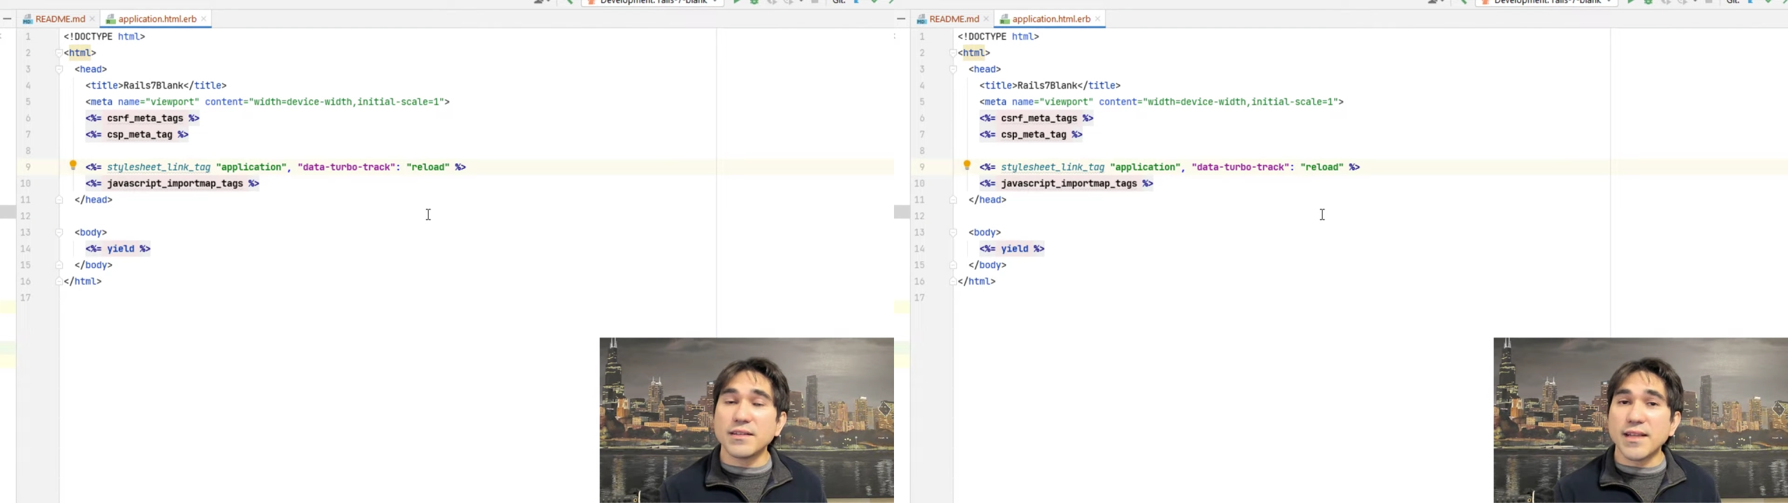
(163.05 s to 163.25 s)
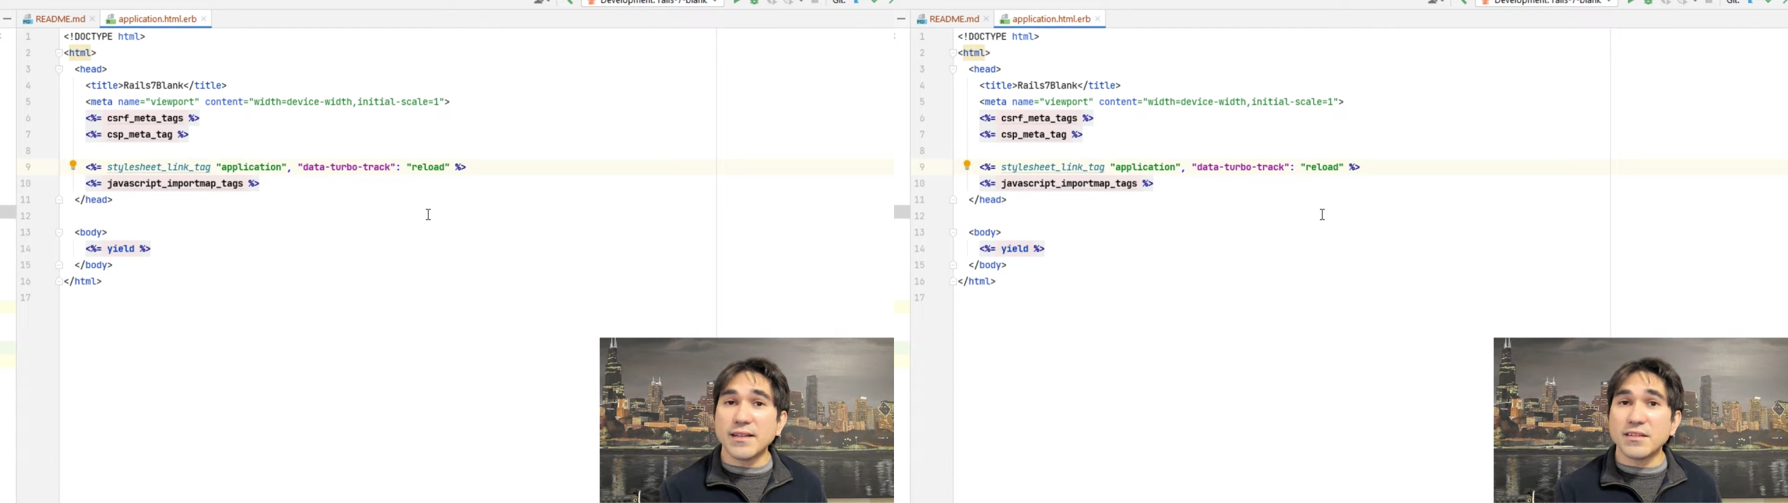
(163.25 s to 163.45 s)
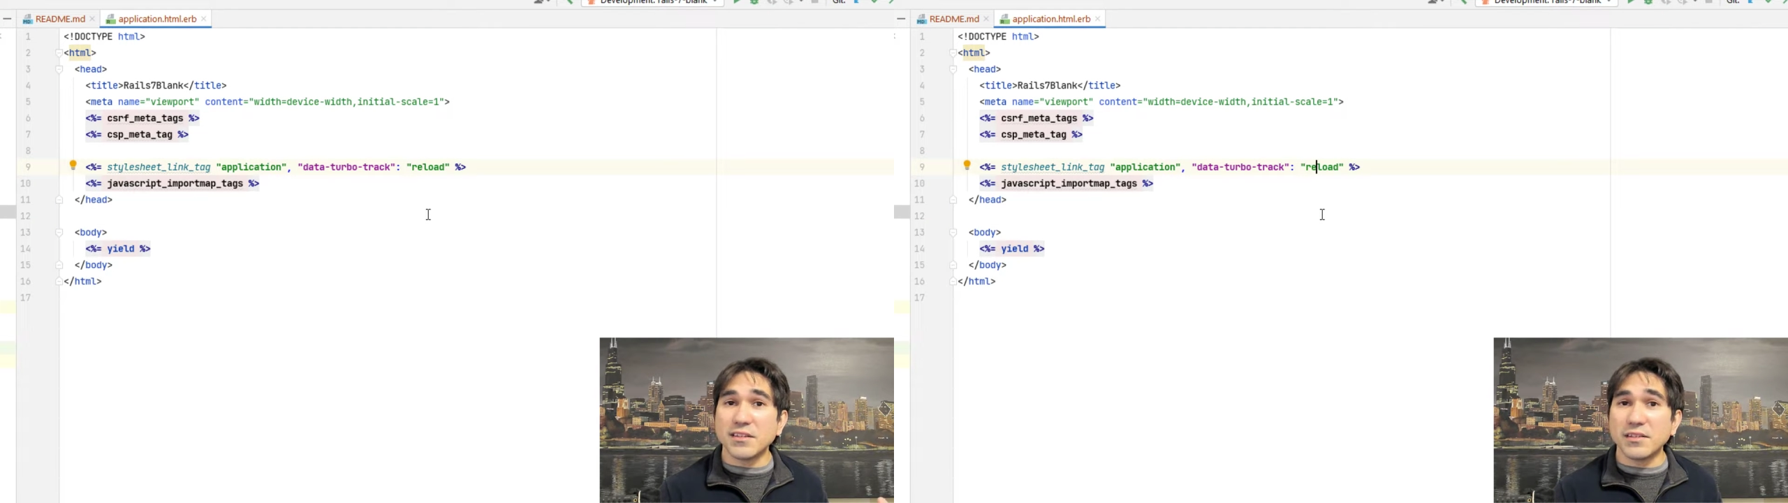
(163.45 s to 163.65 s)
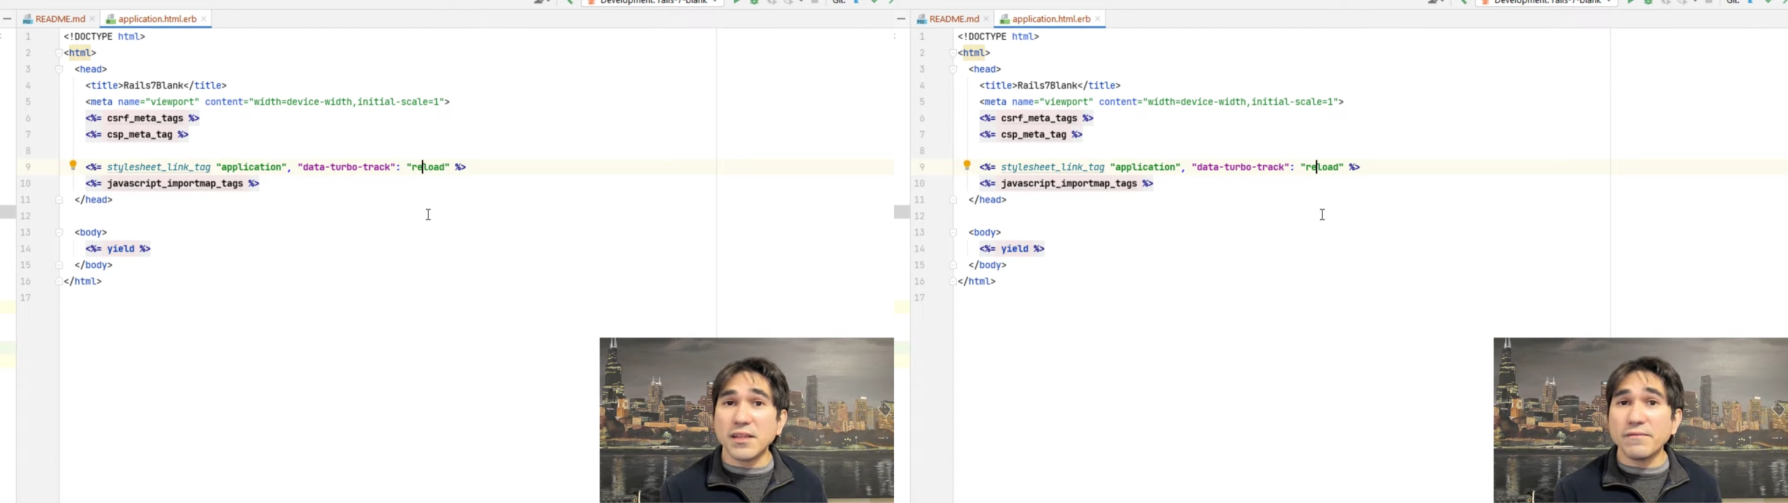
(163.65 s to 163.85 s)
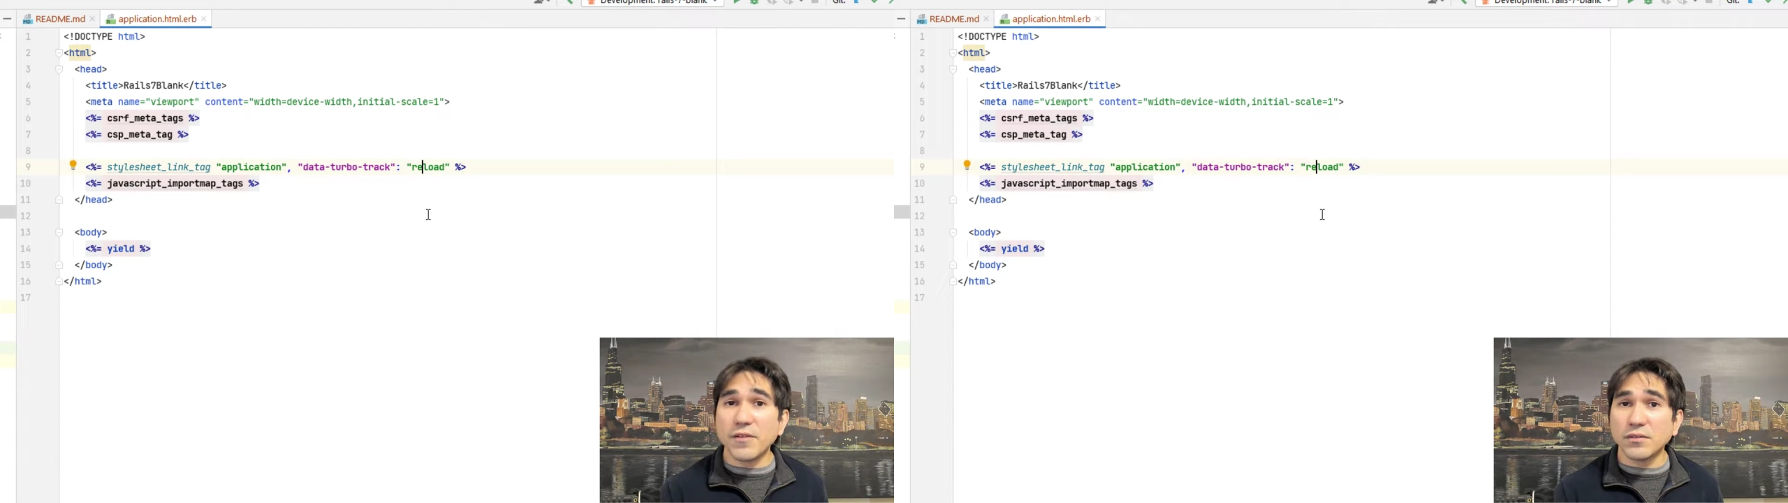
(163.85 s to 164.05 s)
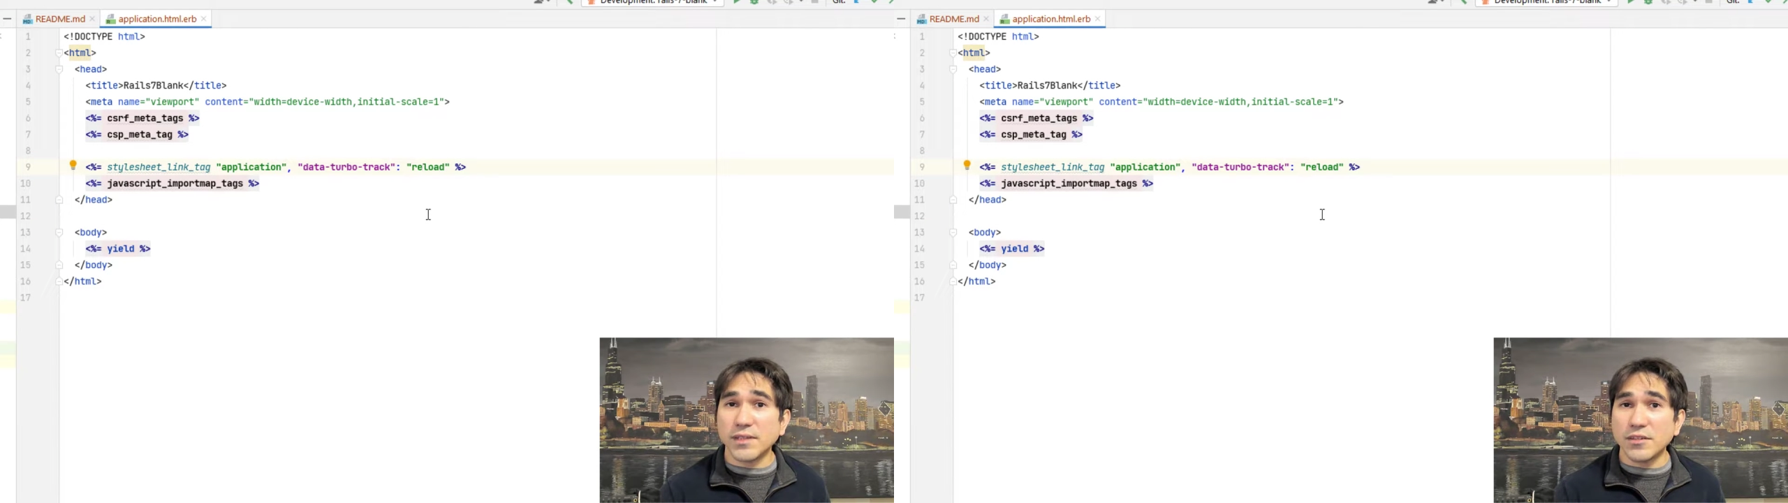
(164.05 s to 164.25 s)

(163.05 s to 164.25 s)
is that it's the default